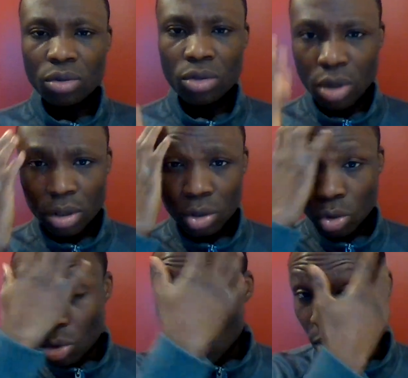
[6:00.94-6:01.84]
you've done,
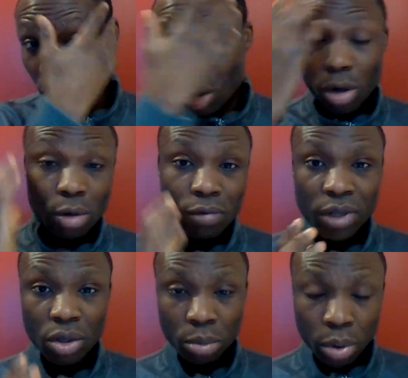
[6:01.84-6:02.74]
you rub it all over
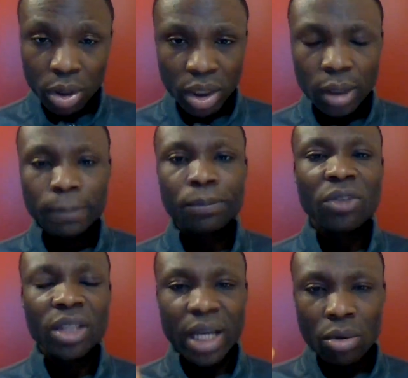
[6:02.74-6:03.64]
your body,
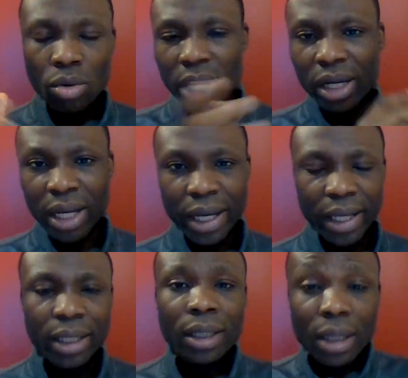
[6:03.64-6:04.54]
then go right
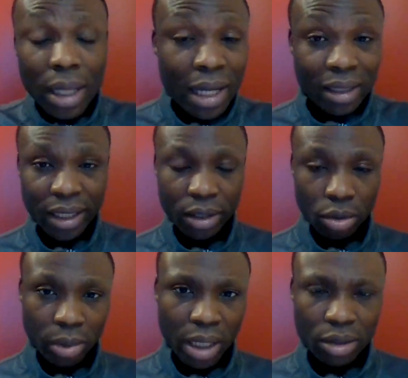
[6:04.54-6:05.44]
ahead and take
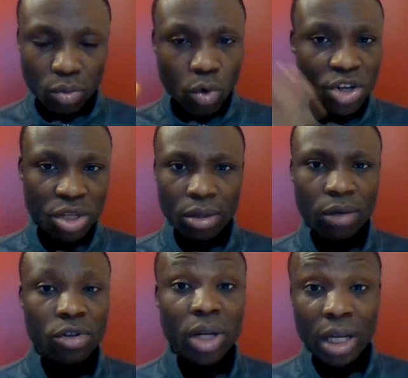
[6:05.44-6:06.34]
your bath. Wash it
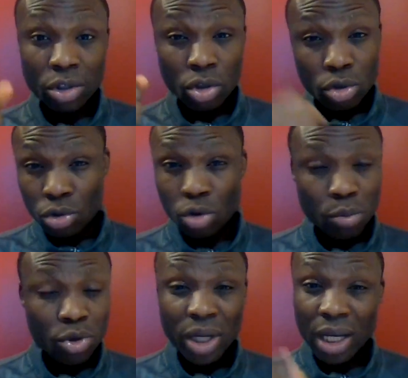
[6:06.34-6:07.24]
off. You can use
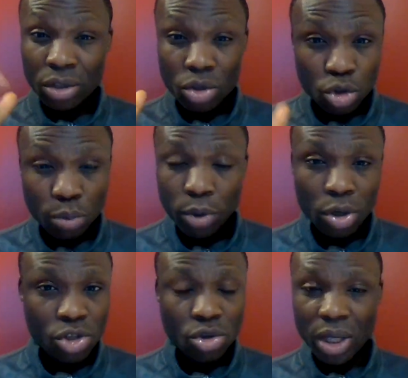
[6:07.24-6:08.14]
soap, you can use
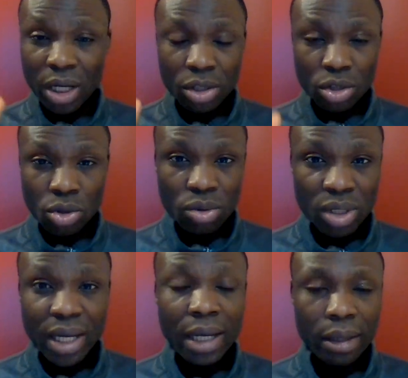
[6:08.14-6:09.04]
sponge, you can
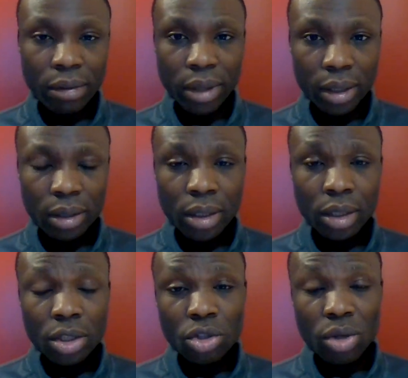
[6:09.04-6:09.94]
use anything.
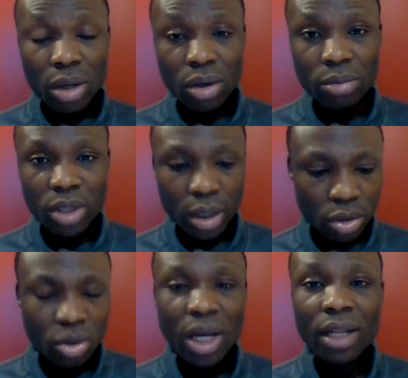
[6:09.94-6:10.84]
You get what I'm saying?
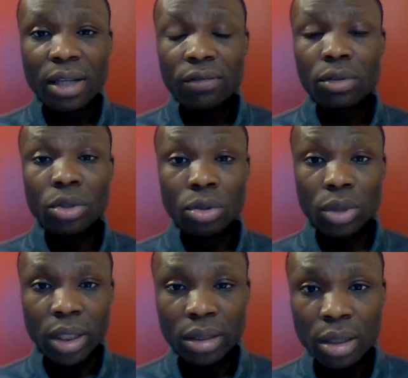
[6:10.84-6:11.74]
You can even do
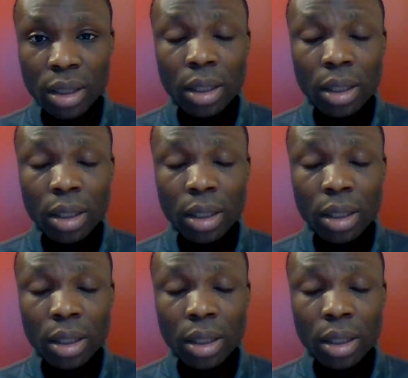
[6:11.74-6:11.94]
this